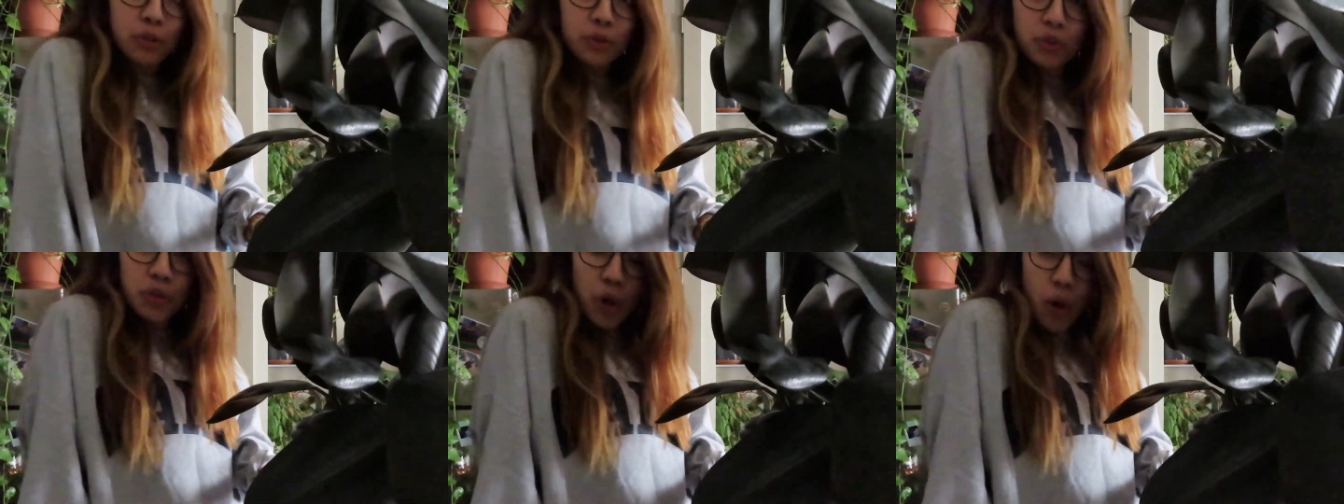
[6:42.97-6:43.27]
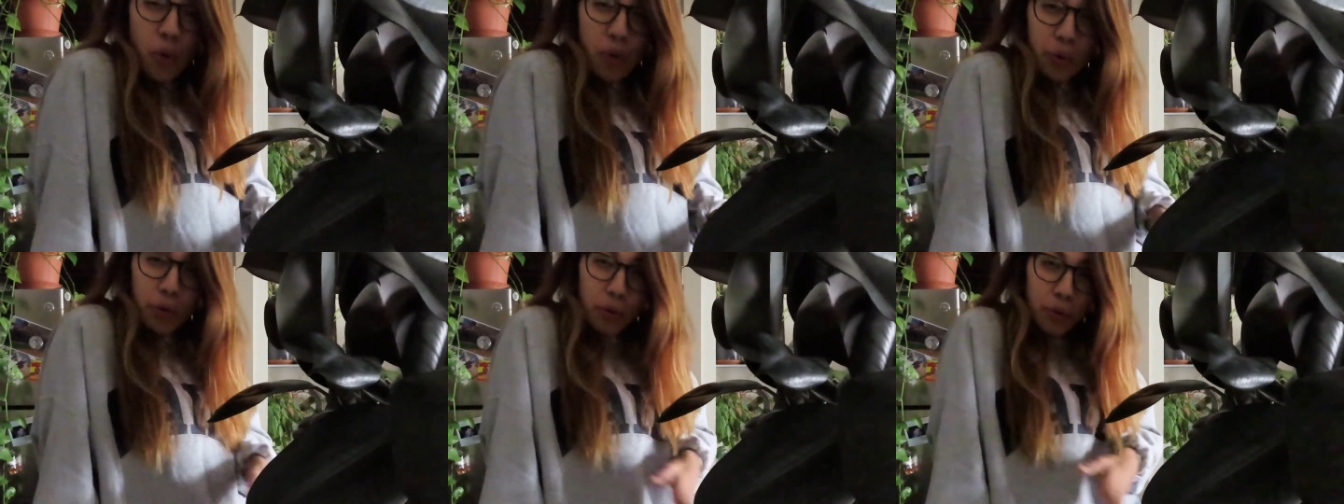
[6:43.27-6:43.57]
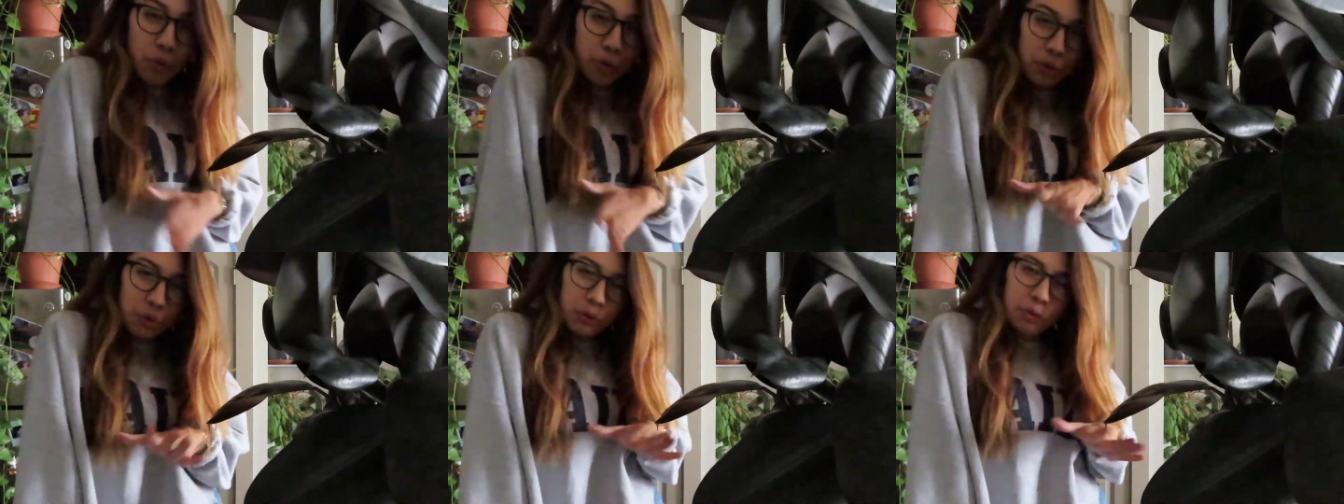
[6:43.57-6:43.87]

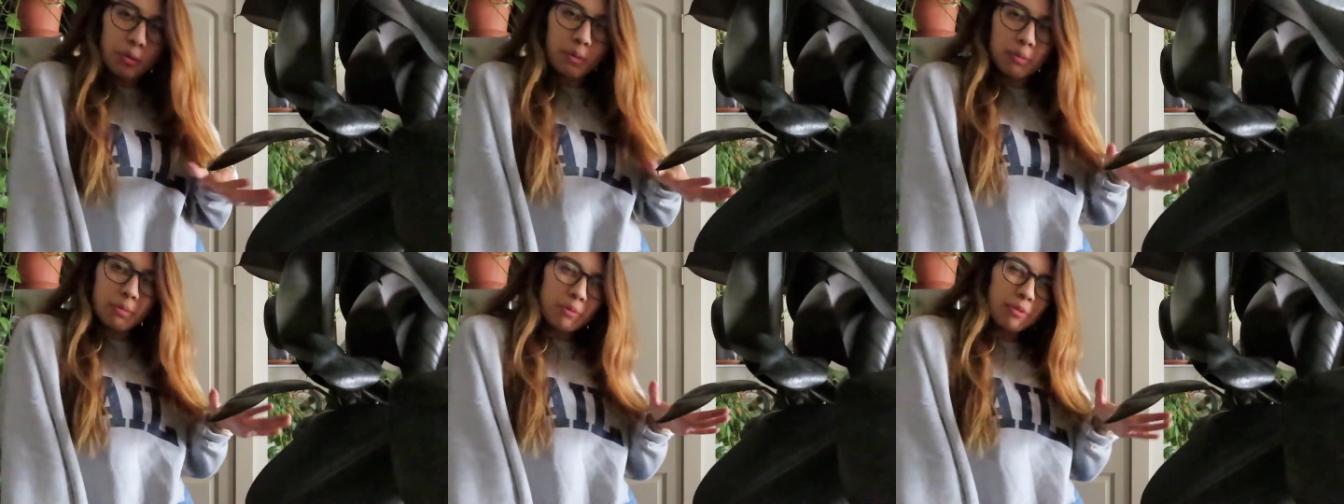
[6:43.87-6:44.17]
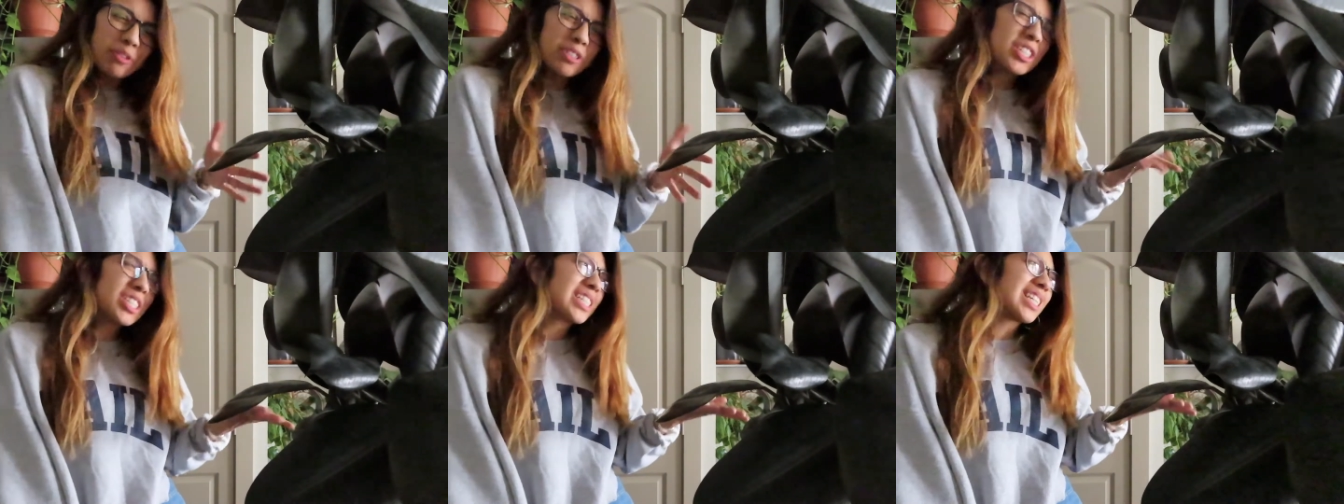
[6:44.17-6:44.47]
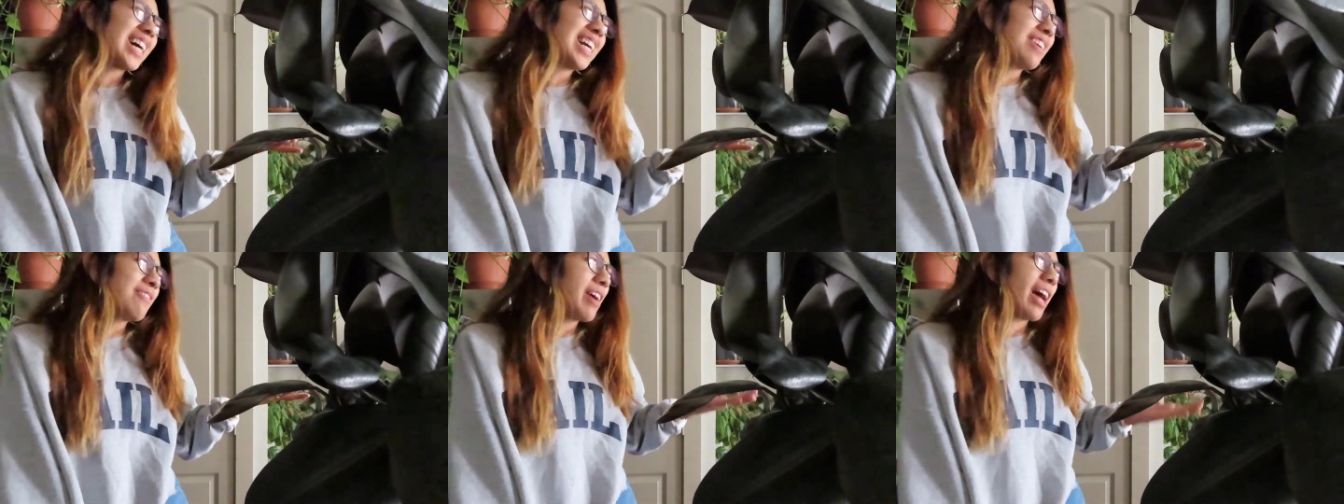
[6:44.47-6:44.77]
local or
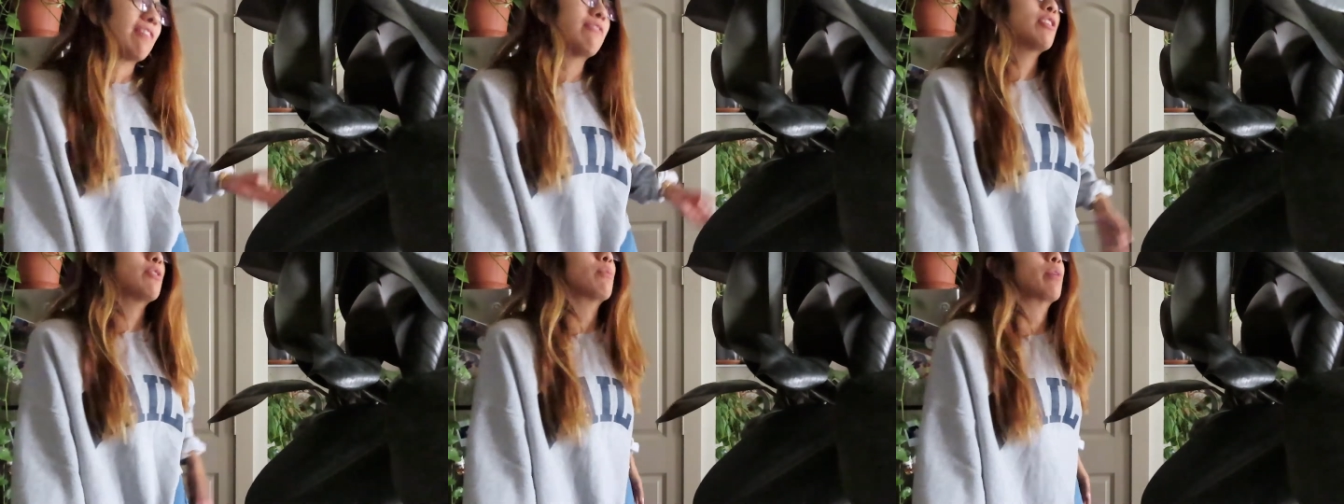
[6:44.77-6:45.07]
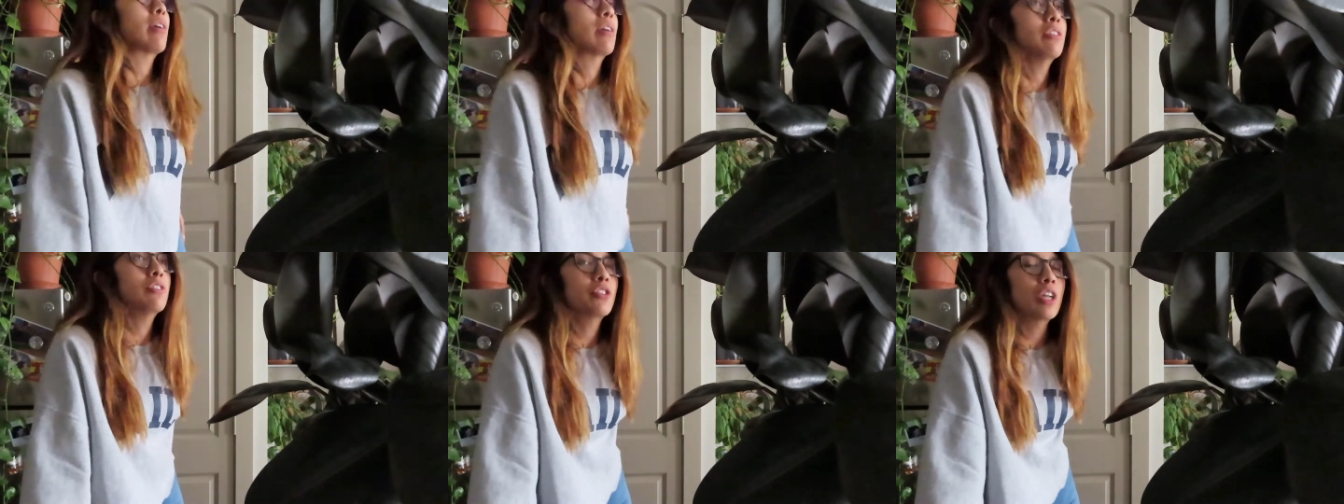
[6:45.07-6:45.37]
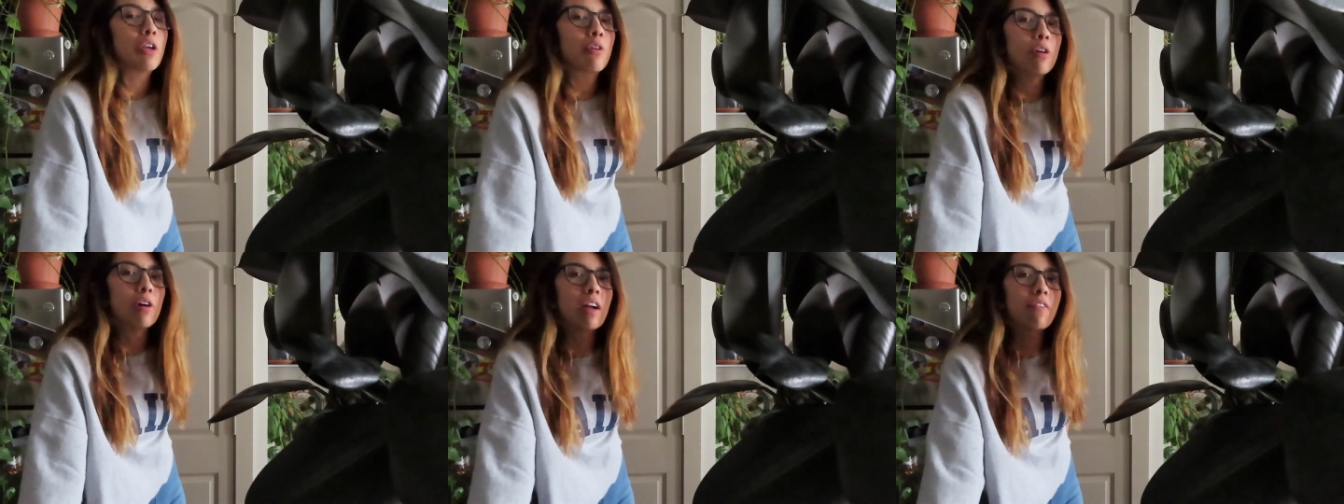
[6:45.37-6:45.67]
just kind of everywhere in
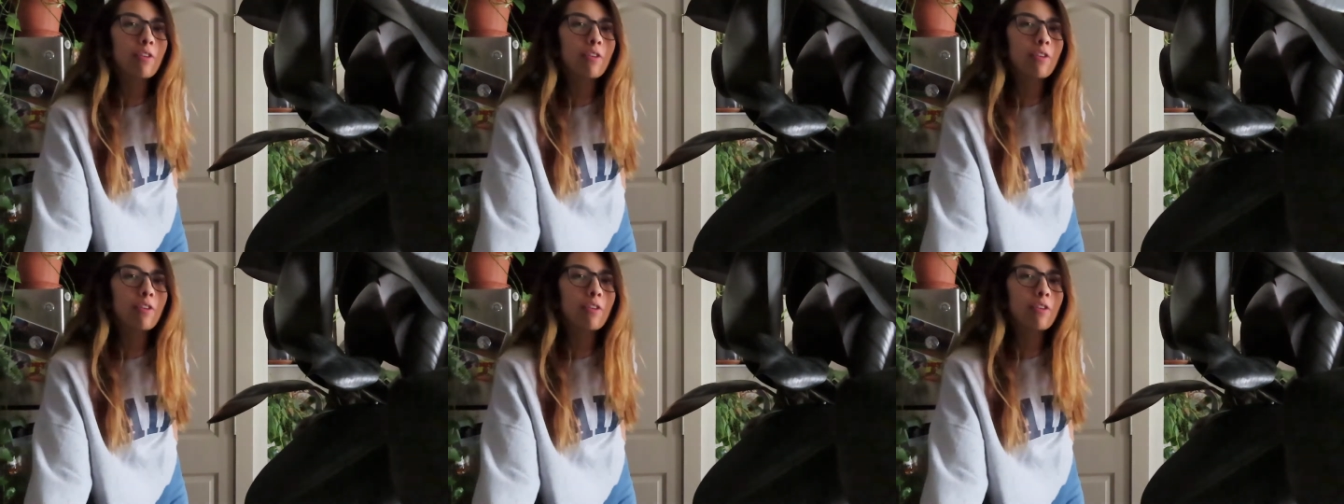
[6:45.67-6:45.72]
general.